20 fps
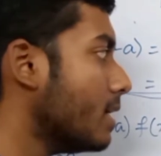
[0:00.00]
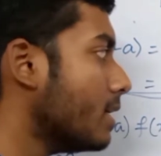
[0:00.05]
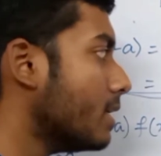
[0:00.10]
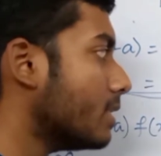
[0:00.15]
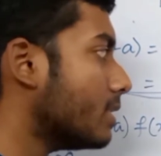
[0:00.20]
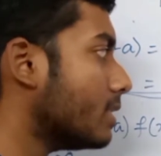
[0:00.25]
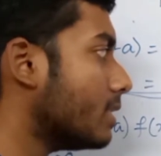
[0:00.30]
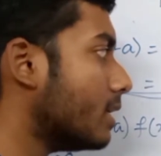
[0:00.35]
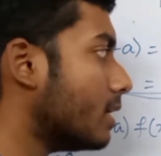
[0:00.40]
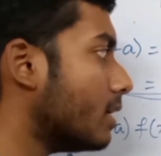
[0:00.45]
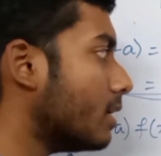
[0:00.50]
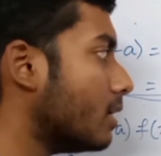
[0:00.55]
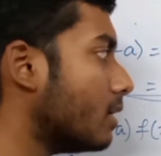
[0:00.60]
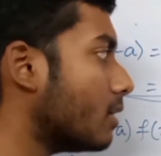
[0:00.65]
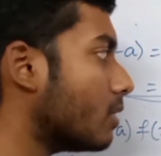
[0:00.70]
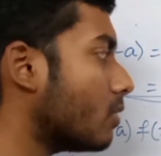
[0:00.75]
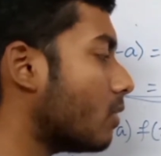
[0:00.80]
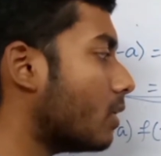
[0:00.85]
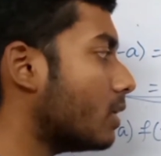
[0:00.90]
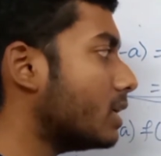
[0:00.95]
the
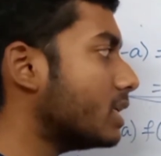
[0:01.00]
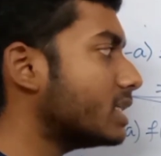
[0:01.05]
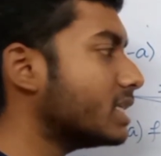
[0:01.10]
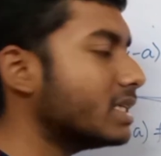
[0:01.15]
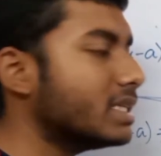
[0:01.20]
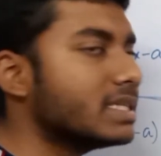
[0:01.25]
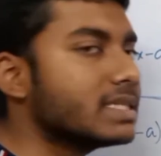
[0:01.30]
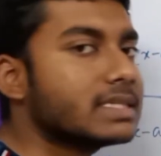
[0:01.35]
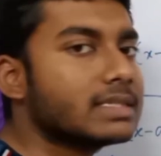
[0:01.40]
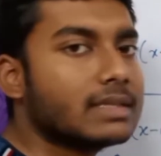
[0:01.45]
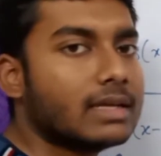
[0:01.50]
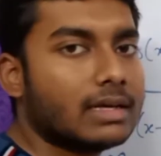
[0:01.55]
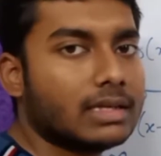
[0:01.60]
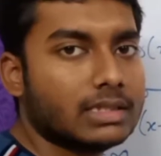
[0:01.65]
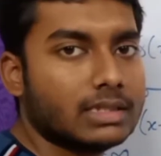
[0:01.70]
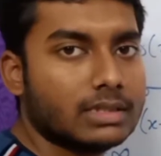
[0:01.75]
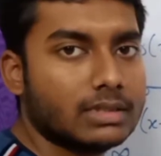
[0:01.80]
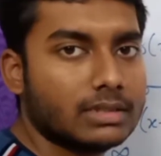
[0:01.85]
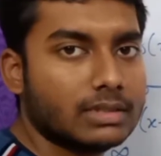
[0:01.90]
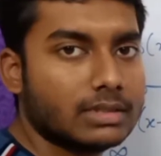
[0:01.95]
condition is
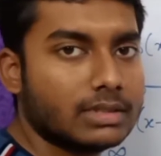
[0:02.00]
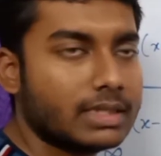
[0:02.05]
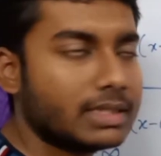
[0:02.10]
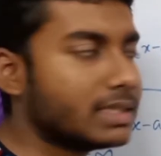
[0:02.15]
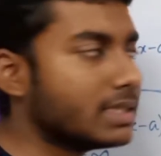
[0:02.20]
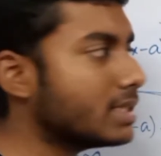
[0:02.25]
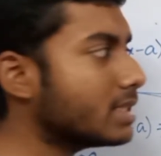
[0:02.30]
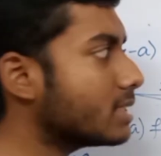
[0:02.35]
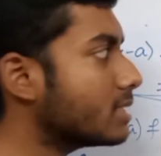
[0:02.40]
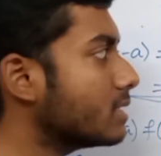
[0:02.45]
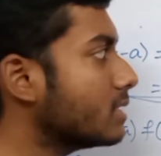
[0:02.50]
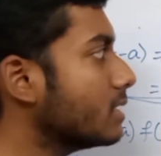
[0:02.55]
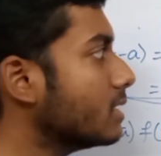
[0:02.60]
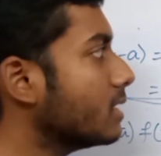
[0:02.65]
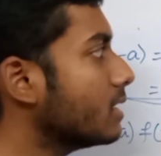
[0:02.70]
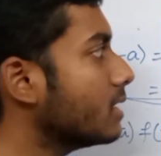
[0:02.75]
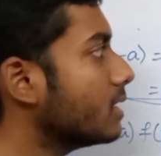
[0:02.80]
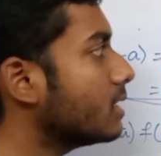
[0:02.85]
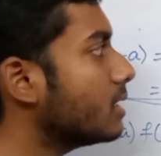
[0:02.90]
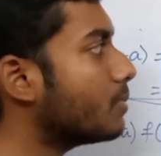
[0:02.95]
null. That is,
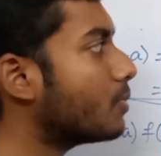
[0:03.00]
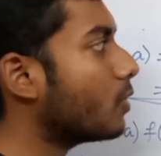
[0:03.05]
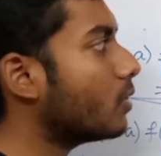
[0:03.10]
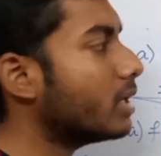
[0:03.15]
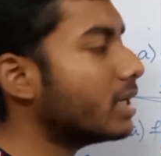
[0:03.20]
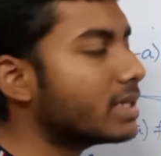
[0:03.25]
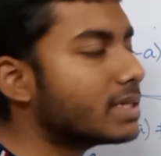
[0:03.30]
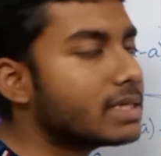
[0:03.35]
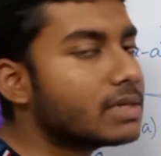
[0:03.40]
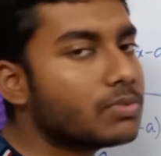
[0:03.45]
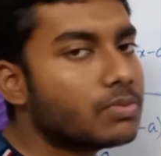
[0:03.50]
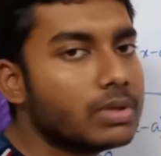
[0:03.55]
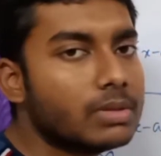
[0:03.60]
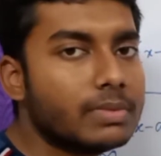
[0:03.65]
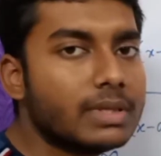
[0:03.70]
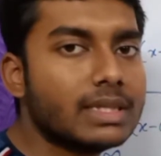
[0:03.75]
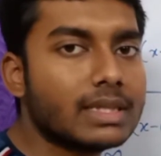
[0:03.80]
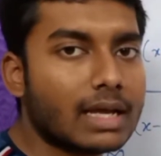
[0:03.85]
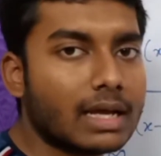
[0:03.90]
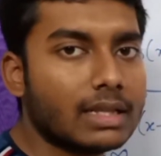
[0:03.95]
the product will be
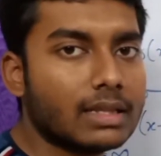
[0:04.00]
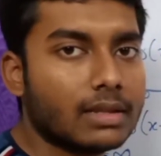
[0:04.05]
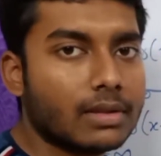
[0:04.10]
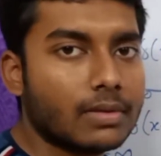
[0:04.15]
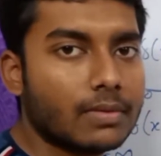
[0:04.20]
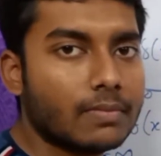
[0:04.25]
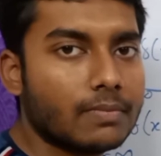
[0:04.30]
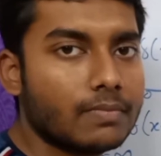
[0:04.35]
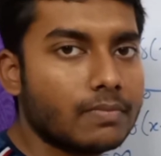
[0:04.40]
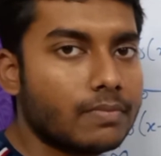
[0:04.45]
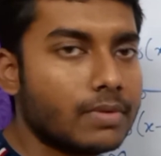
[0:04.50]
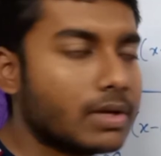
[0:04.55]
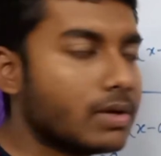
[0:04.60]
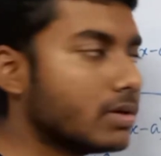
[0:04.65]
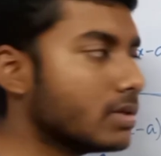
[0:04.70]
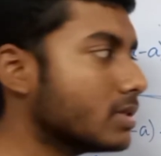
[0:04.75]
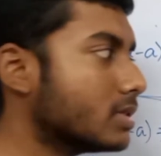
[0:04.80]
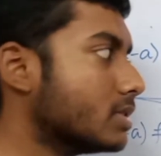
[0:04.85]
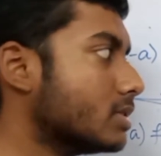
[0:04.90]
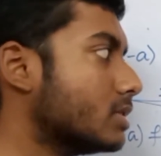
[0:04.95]
null
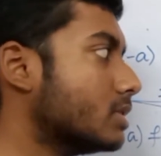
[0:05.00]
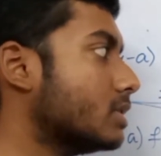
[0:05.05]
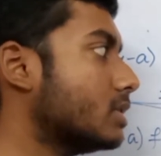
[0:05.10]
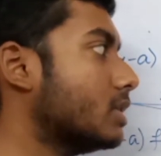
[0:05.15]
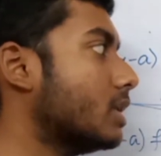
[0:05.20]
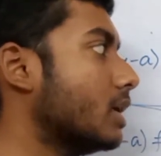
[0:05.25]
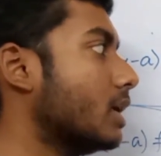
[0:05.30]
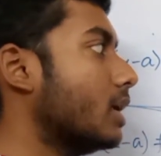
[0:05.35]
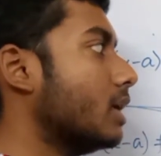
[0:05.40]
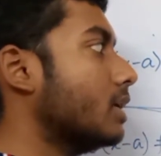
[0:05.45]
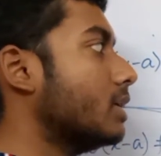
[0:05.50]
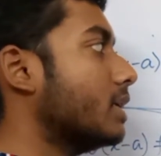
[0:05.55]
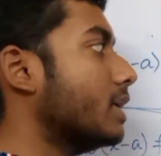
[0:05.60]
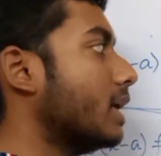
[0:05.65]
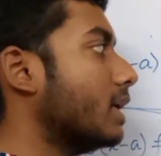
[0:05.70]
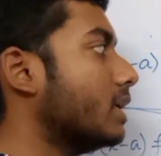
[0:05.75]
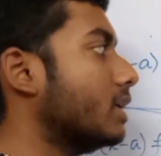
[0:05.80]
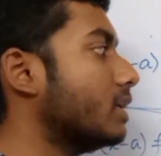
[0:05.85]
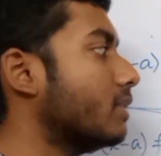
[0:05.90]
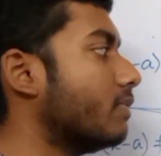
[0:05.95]
because the Dirac
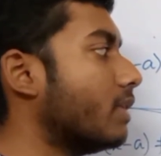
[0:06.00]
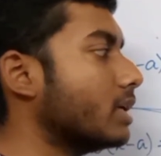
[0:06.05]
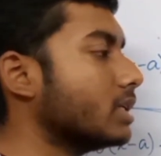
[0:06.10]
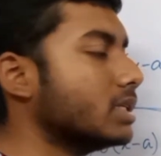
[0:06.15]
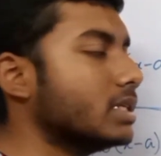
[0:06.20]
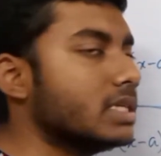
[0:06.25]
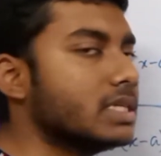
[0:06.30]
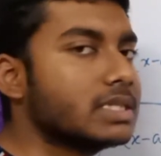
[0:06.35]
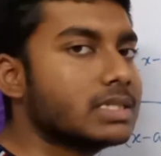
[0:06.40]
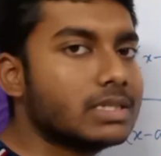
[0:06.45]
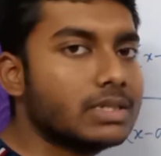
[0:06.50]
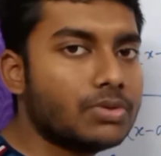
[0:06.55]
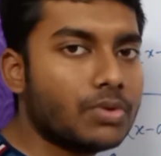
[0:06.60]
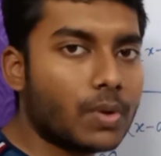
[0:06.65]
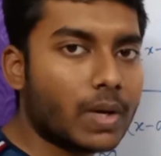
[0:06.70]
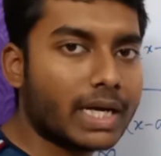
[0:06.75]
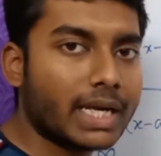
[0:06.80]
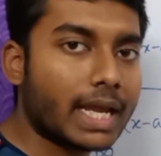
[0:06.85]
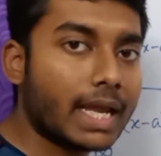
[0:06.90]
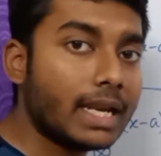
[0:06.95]
delta function is 0
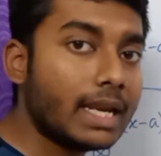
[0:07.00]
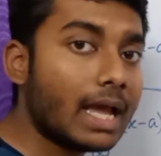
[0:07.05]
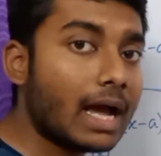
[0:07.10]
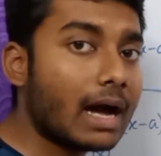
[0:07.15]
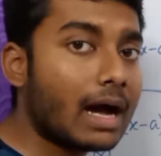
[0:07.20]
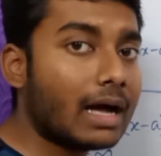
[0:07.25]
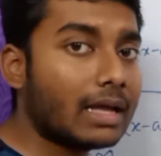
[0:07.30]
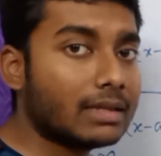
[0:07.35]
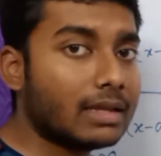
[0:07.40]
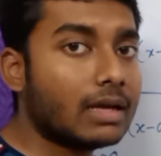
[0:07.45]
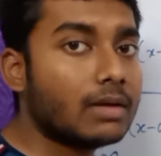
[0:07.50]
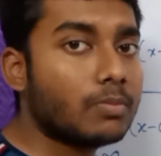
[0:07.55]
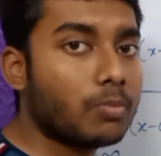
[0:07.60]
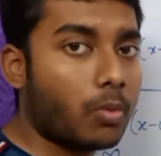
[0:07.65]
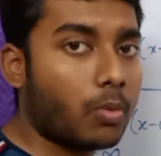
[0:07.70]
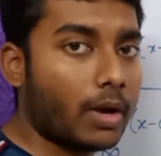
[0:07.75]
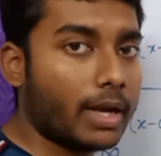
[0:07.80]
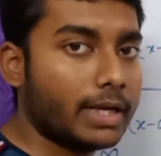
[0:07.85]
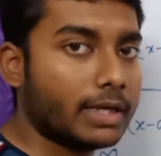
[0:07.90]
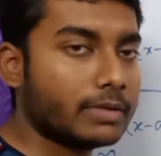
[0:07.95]
at any other
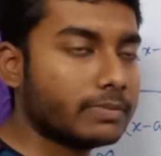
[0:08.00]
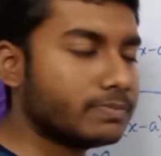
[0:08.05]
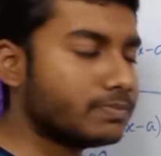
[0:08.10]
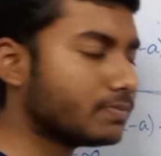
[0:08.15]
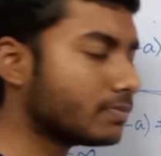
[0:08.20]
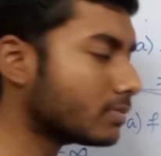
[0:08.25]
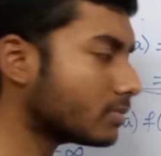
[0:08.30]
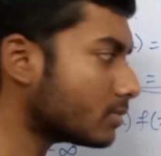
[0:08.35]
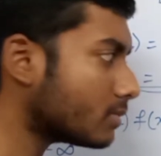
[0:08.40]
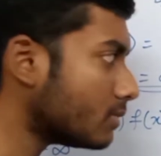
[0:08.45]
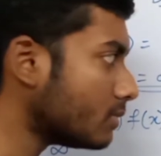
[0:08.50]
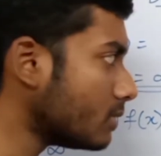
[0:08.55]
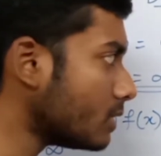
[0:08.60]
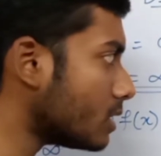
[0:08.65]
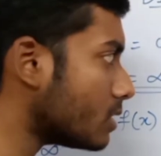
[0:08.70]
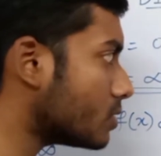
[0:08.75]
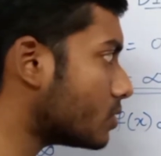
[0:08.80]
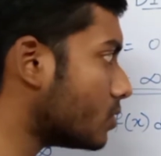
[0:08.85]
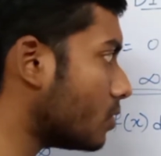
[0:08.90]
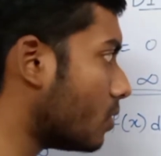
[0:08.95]
point.
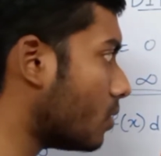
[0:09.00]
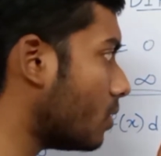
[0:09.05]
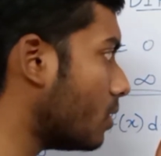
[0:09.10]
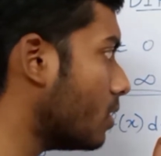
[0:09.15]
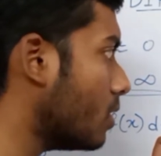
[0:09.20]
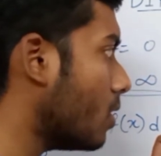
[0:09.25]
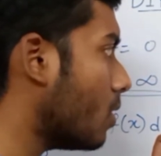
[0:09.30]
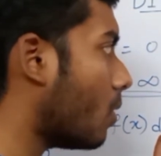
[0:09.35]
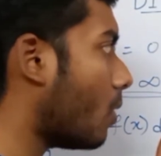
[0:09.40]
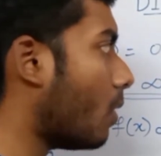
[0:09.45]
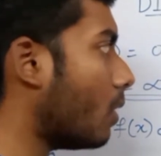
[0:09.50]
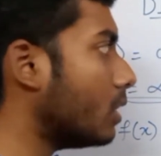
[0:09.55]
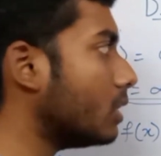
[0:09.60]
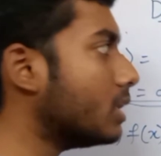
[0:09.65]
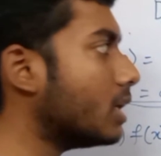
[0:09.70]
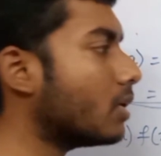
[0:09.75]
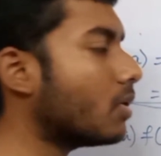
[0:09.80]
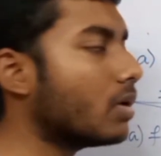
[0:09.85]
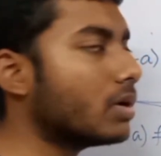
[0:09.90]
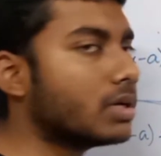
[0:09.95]
So all
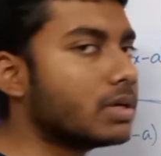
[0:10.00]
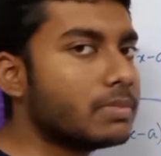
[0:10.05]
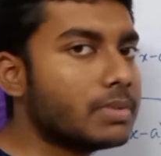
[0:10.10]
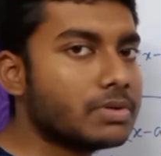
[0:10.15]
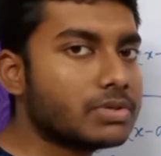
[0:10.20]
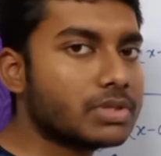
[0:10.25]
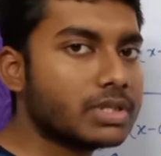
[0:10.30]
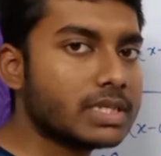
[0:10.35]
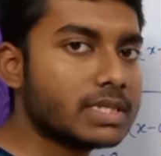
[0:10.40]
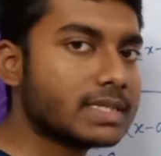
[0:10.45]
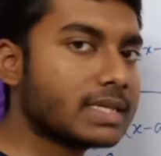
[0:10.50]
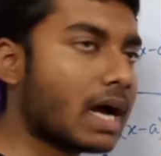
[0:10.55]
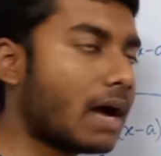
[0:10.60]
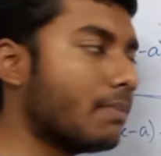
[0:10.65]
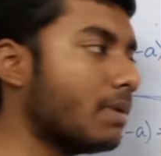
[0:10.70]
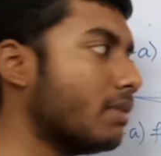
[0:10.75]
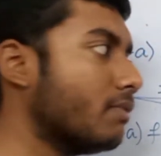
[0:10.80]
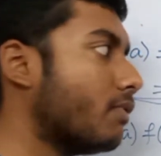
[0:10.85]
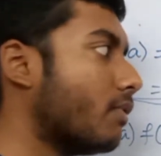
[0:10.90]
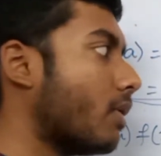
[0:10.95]
the contribution is
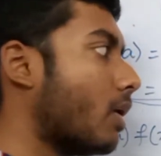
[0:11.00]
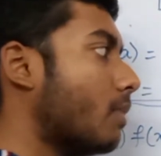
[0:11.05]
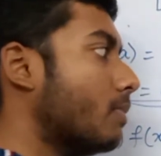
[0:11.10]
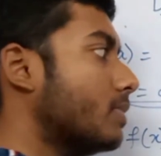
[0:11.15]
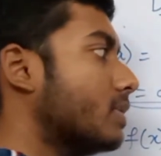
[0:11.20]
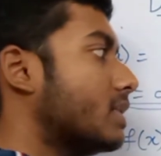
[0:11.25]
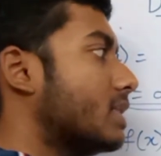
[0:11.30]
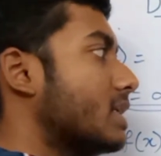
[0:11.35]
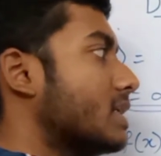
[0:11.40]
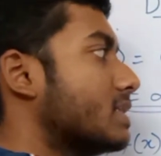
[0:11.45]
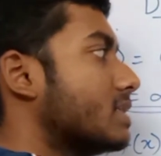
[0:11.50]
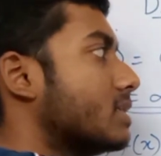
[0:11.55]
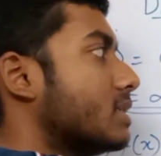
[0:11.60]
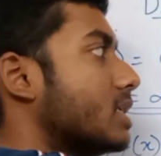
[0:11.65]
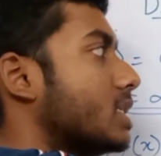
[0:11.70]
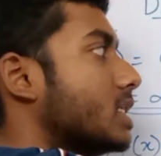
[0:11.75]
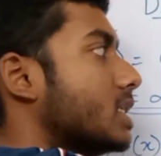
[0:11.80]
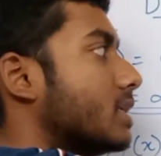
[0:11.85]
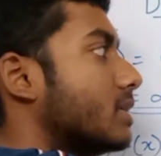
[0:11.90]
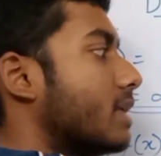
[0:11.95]
coming from this
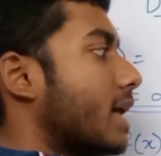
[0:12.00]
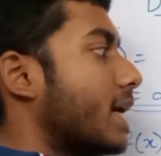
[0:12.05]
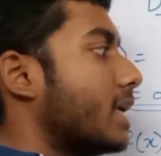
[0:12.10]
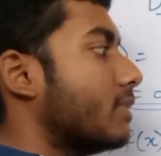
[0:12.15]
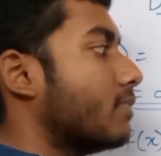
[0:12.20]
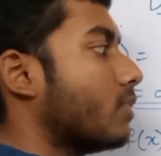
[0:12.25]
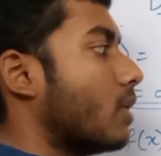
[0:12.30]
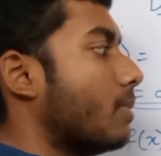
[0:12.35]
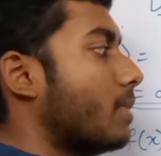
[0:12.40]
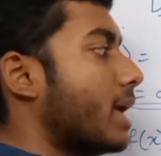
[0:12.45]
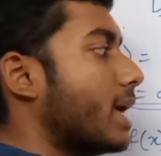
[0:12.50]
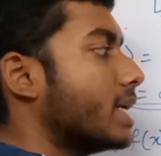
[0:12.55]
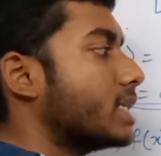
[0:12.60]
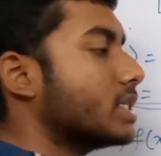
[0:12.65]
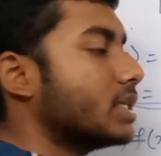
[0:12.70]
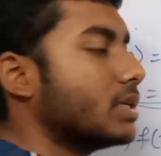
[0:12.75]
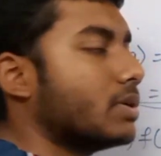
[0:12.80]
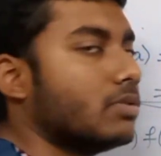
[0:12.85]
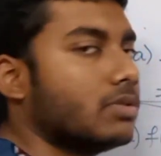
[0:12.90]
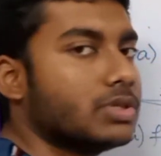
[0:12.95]
region, right, from x
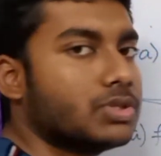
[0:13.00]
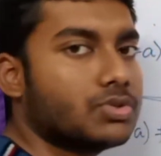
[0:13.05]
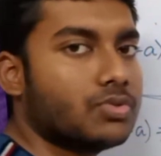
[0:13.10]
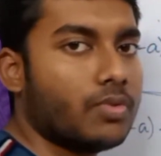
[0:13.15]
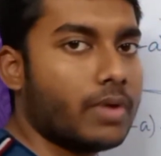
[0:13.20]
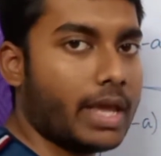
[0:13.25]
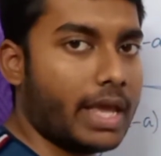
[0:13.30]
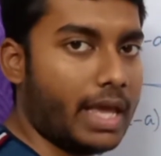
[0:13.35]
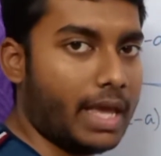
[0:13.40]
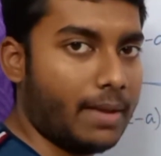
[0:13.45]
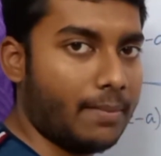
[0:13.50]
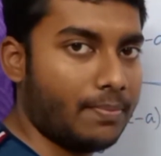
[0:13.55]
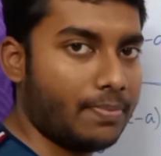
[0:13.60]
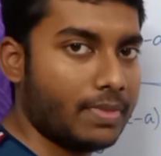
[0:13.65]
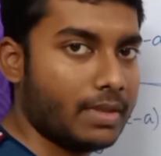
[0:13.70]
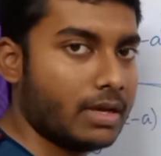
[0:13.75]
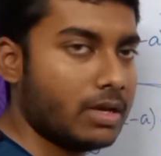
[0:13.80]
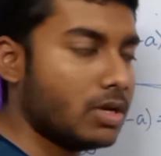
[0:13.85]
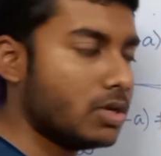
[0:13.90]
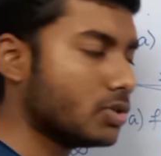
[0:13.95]
equals to a.
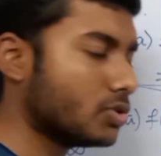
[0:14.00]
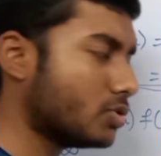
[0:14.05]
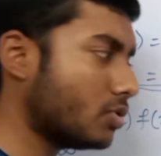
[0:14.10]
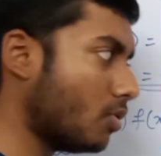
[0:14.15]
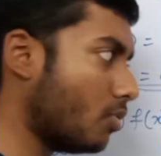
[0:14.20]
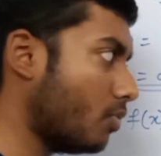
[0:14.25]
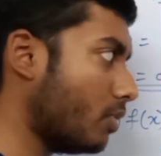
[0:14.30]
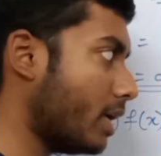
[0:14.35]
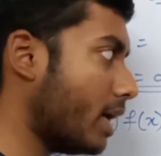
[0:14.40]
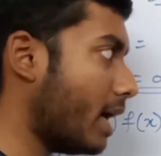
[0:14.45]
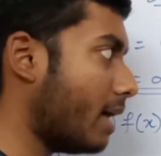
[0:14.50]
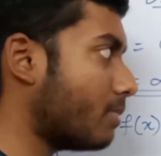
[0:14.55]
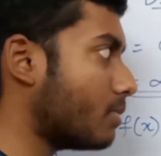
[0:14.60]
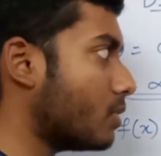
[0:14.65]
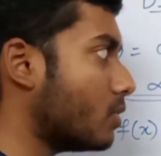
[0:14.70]
So we have